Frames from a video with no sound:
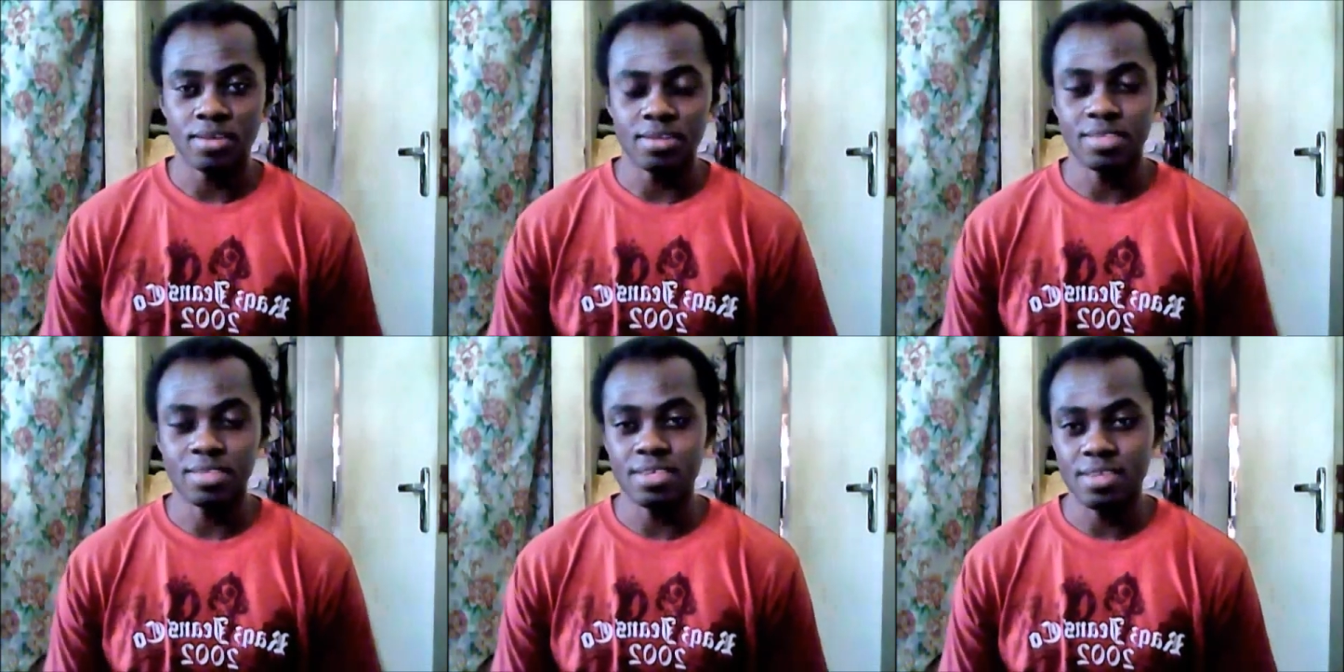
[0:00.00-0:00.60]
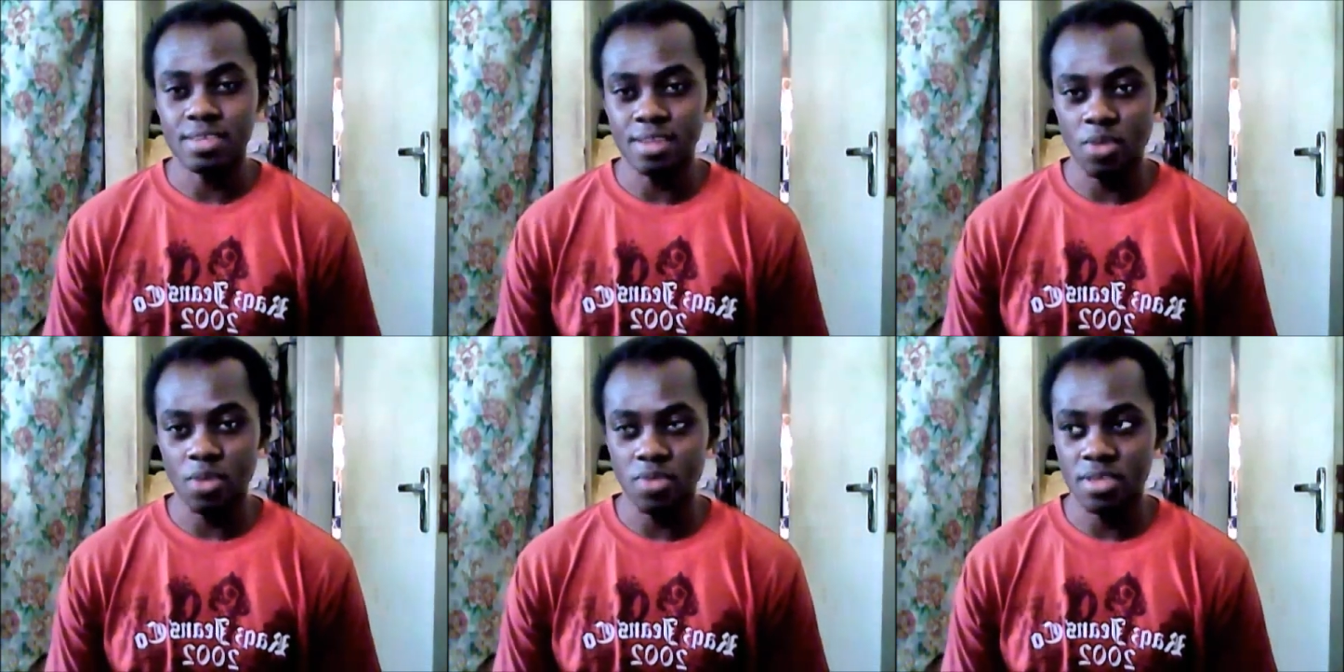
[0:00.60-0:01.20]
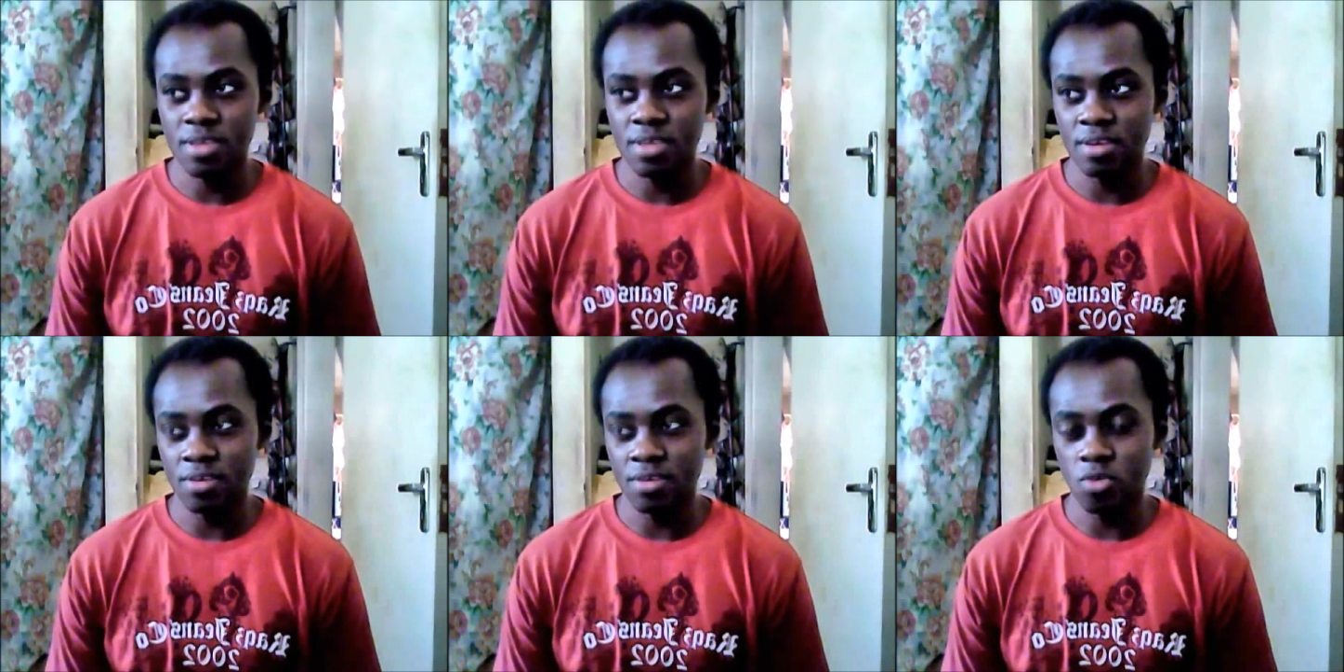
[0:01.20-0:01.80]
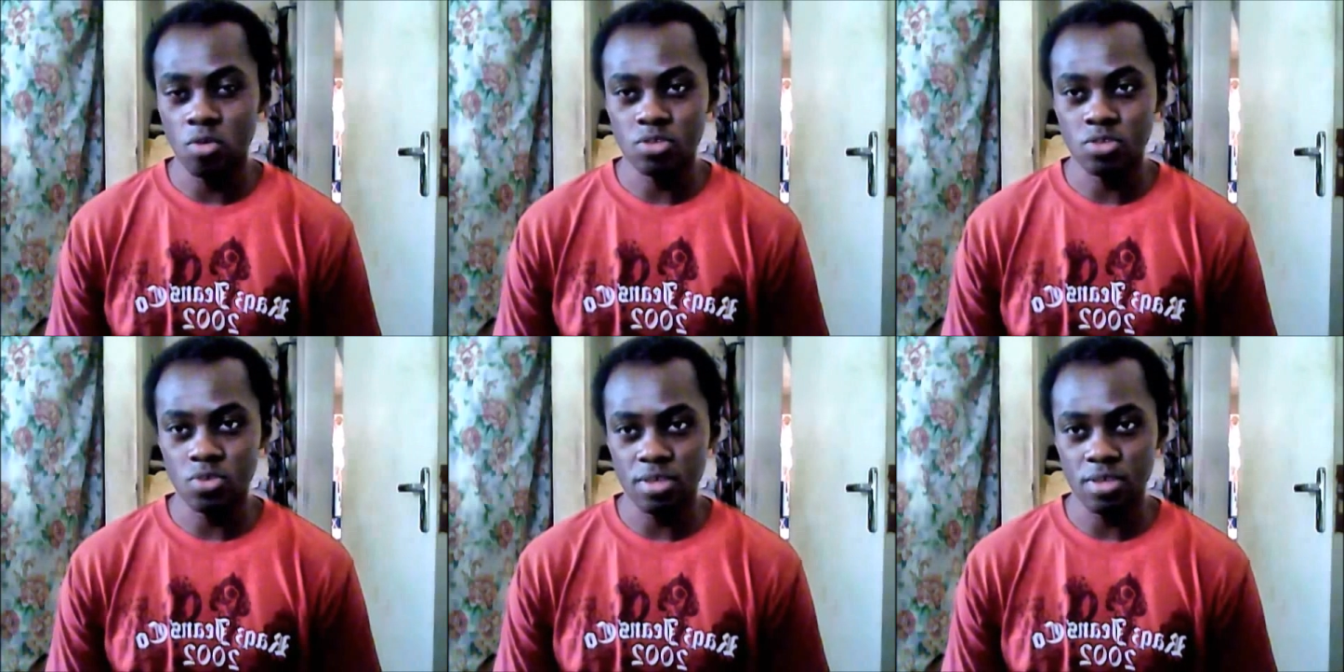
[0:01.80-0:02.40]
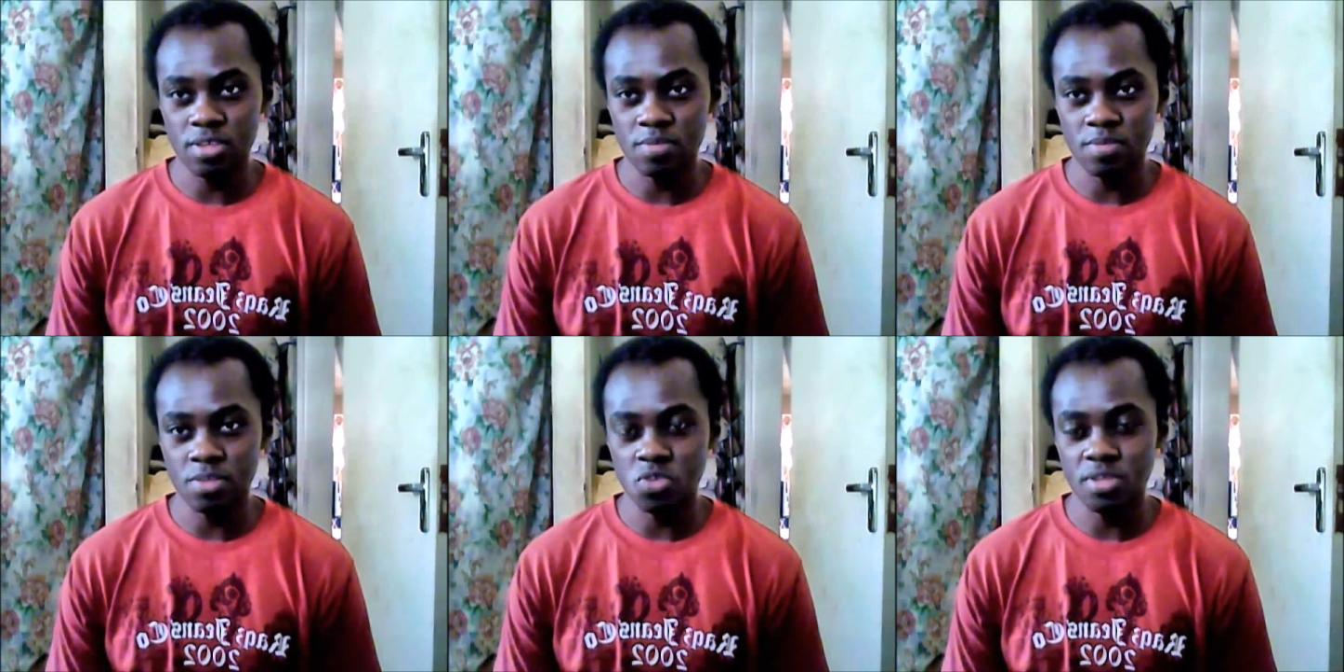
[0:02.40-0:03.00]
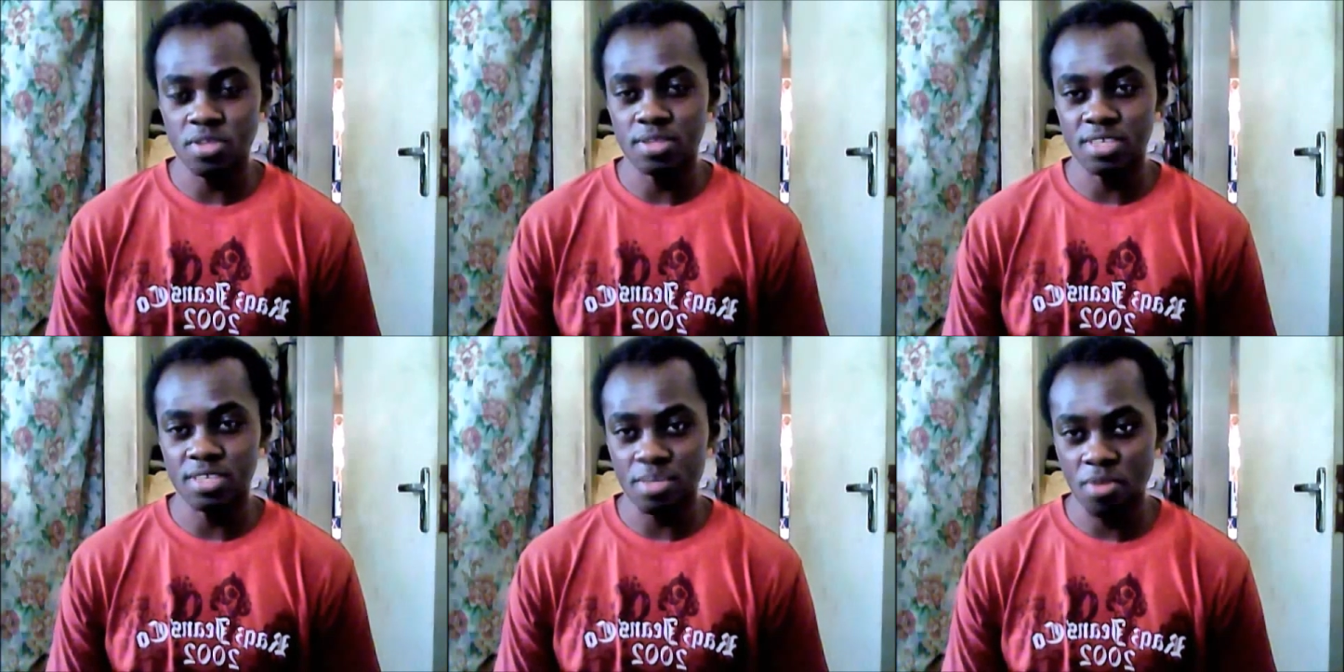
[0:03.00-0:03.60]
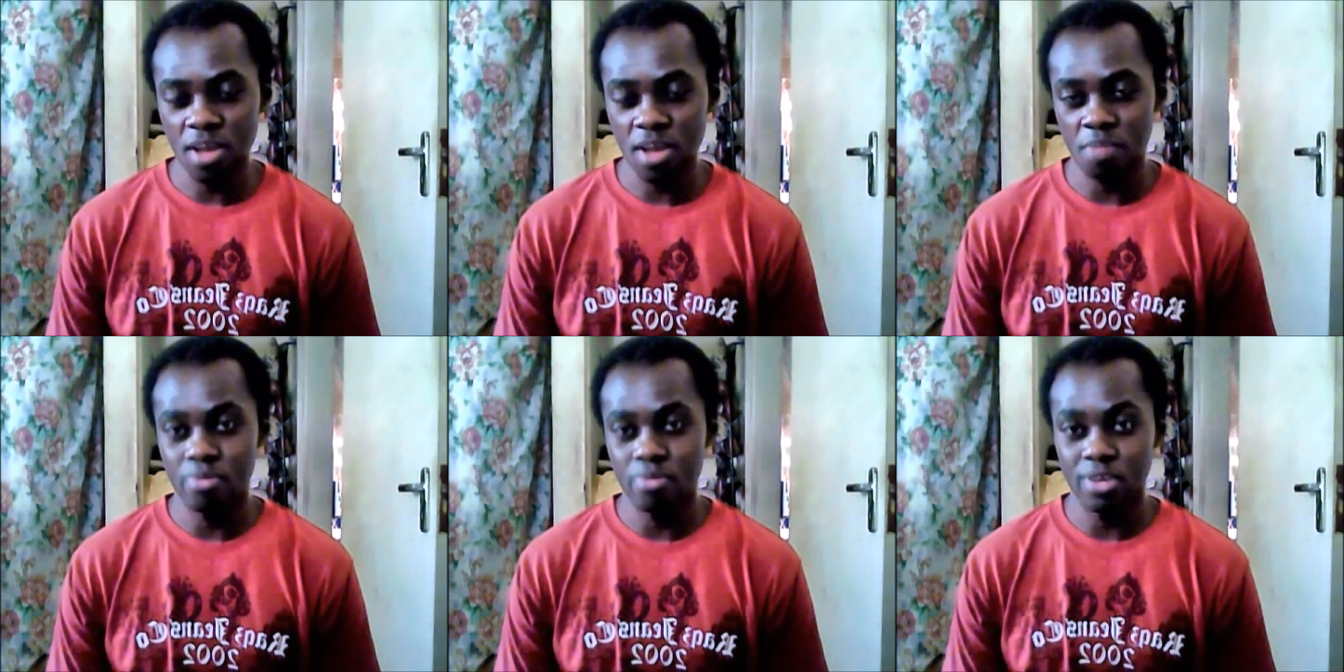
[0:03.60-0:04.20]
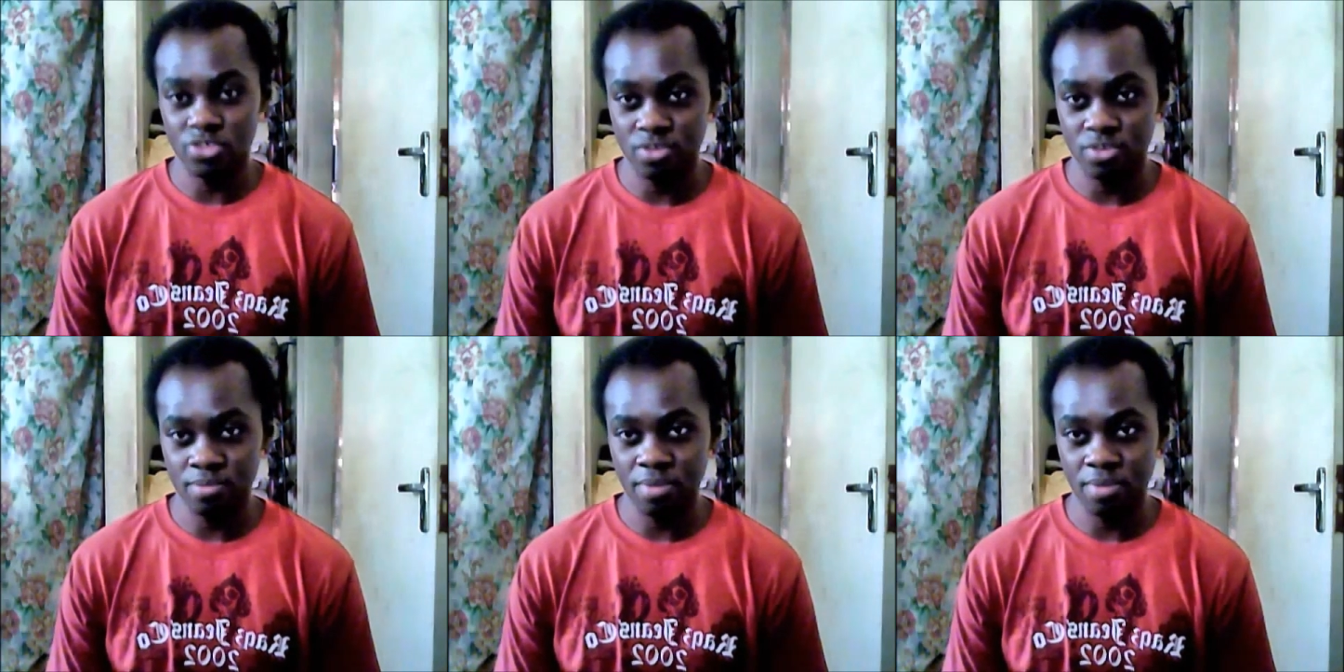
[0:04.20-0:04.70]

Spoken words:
the scene that we go to is between Zebra and Branchy,